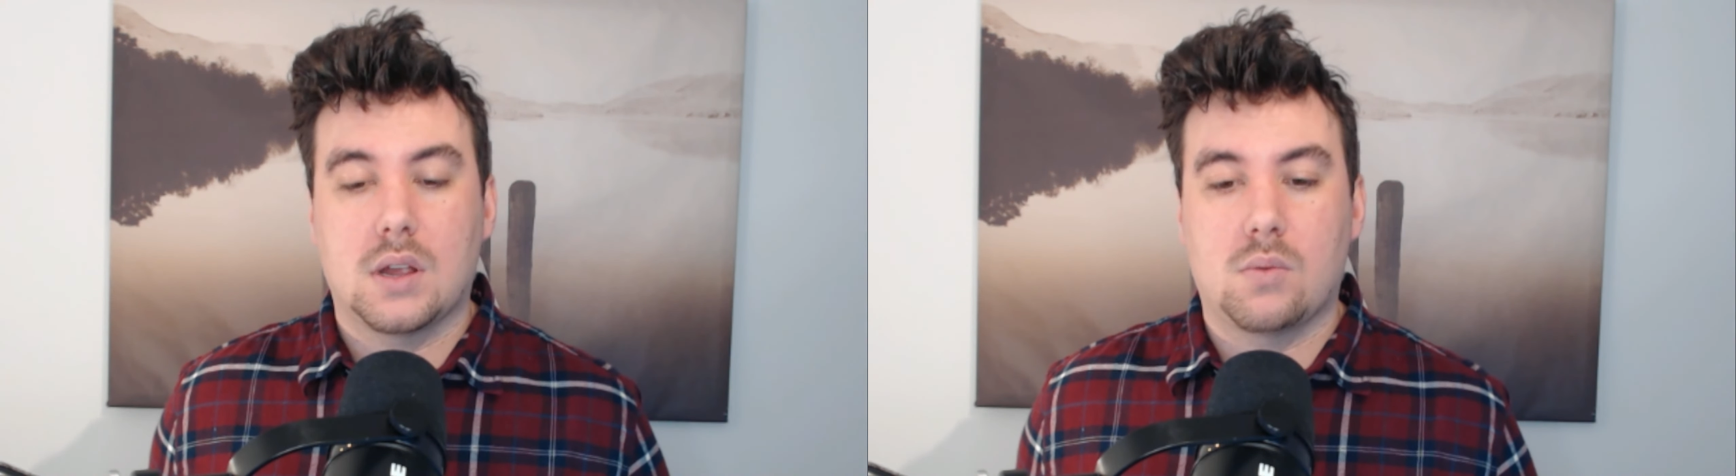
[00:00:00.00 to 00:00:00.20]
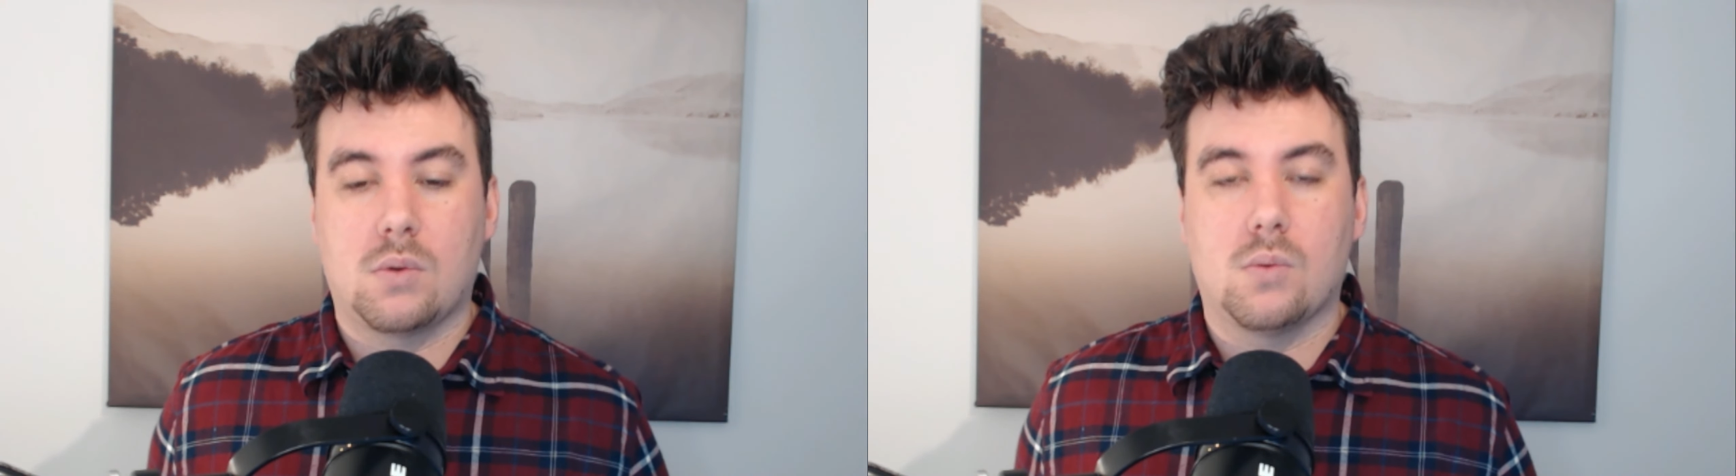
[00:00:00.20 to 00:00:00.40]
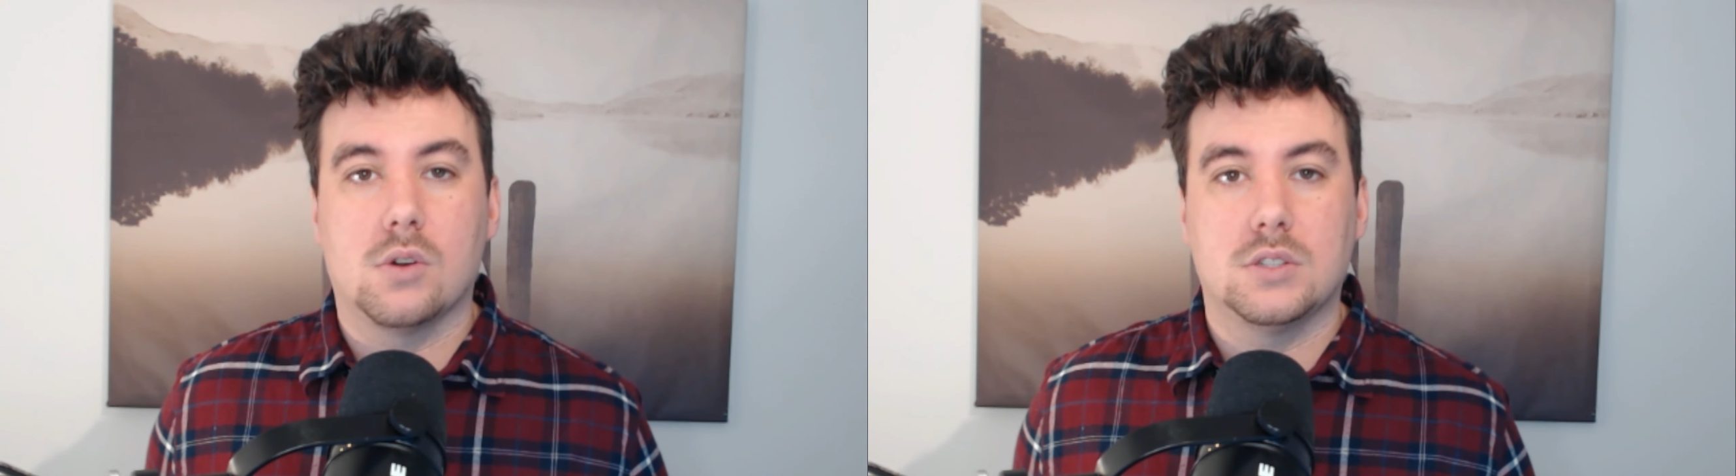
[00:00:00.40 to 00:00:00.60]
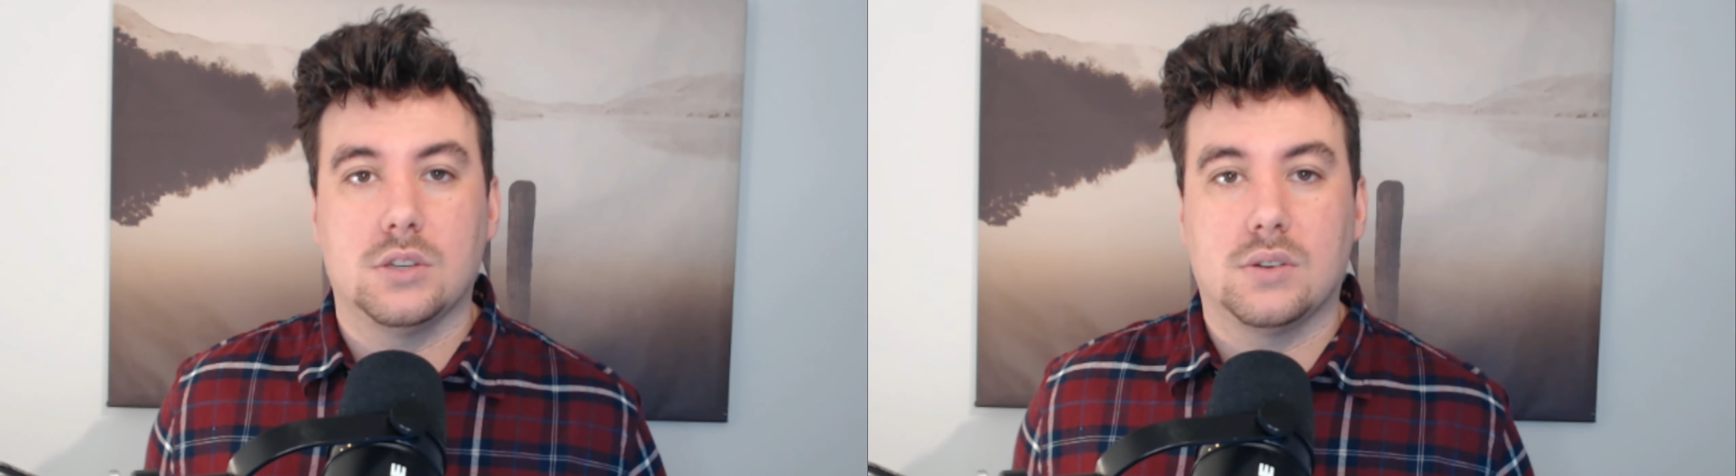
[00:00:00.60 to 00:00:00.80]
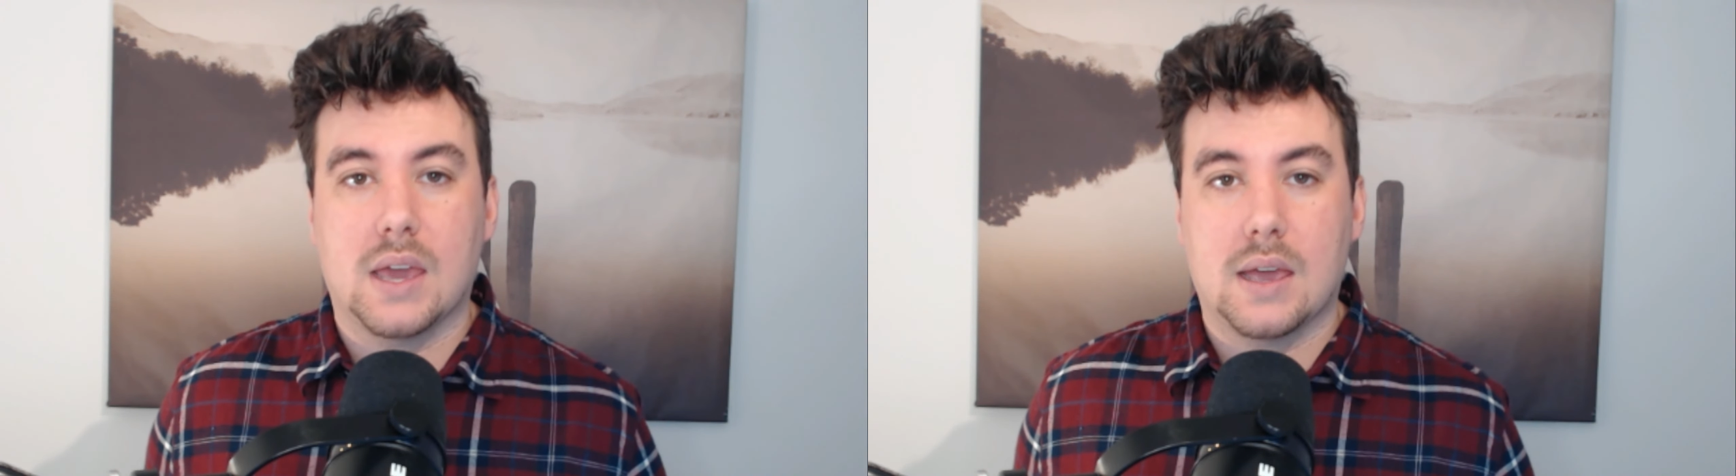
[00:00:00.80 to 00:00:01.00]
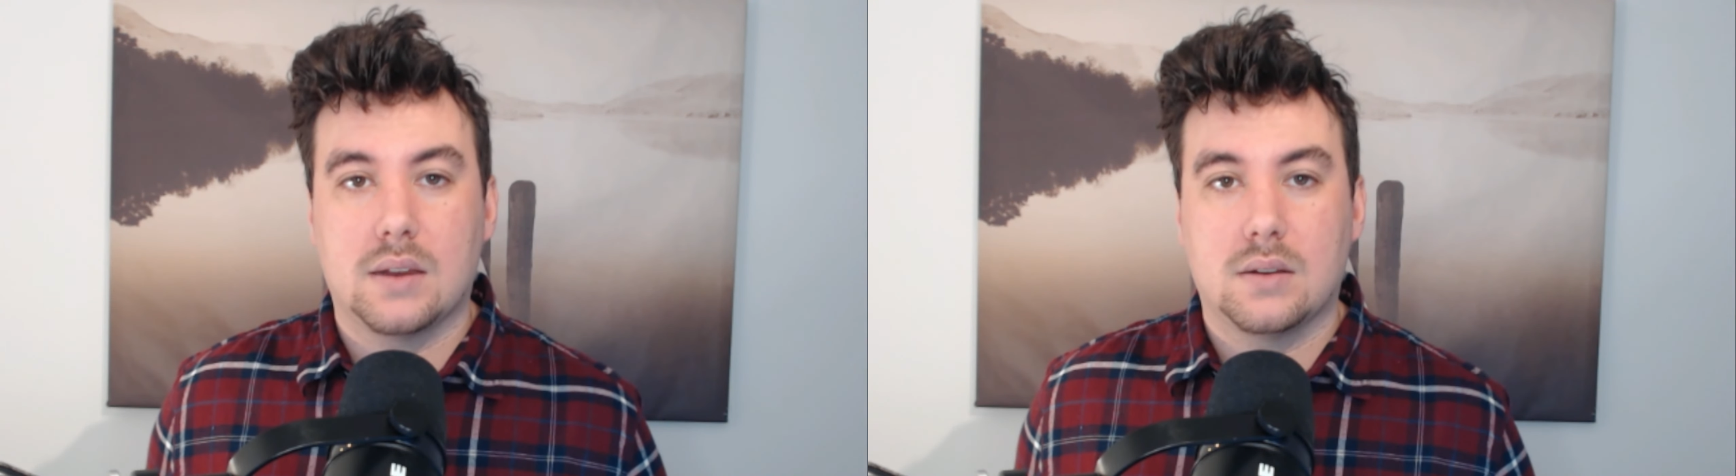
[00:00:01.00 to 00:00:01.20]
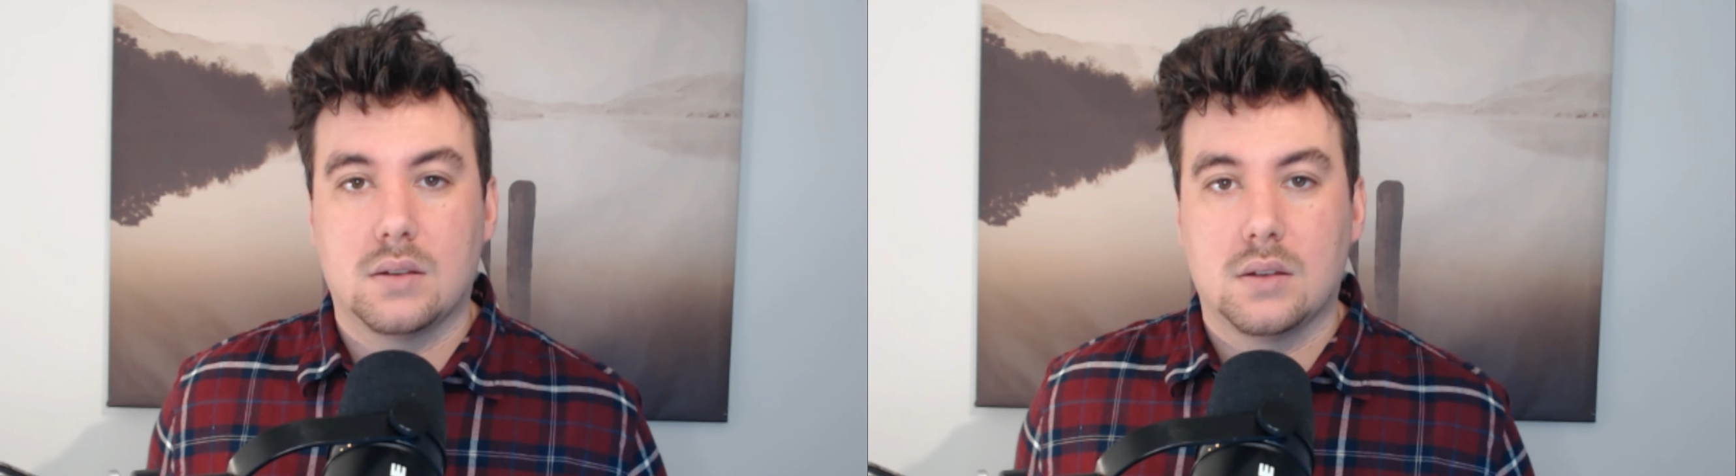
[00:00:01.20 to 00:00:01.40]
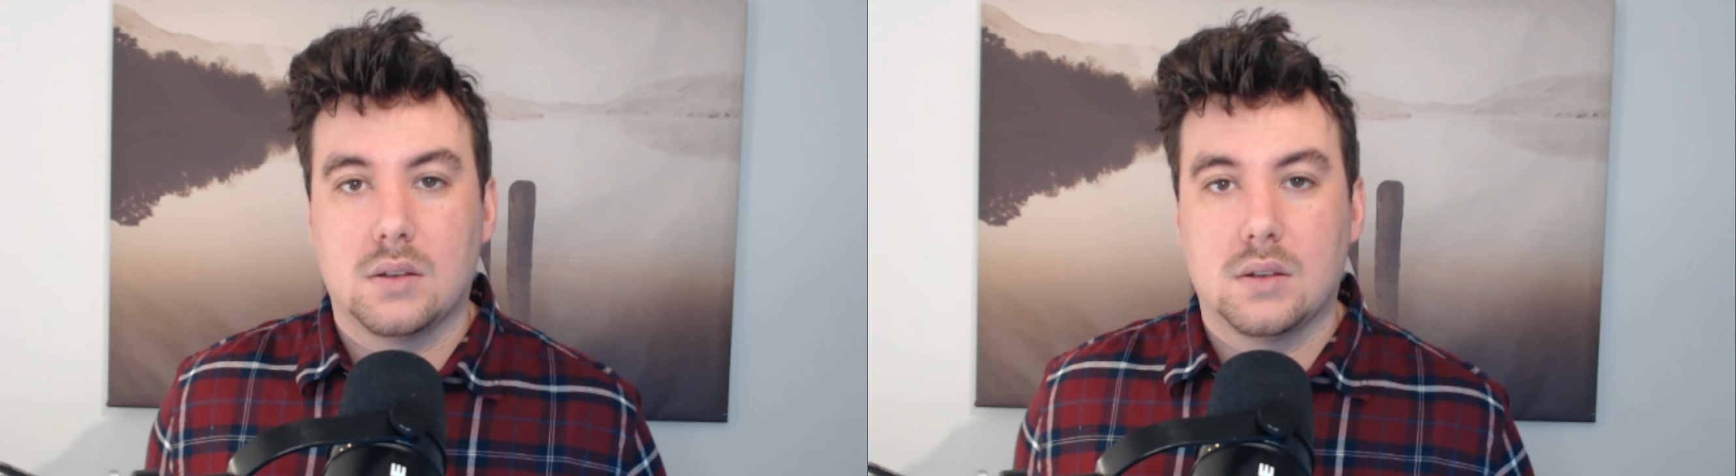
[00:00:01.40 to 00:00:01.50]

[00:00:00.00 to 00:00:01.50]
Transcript: rewards you'll get.